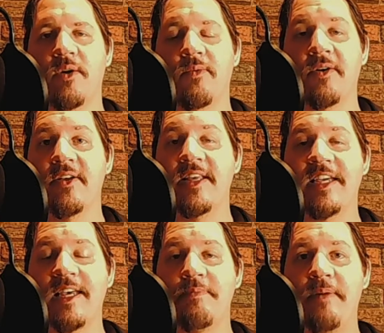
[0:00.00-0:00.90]
Will they
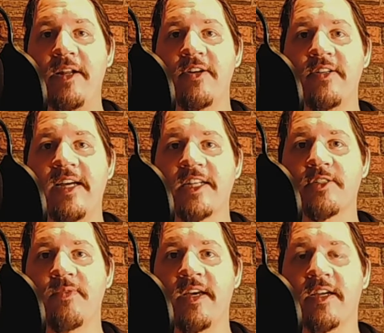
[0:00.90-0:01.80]
get better
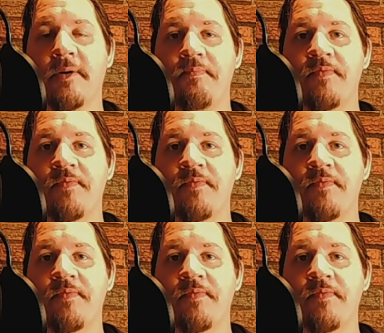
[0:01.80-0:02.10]
next week?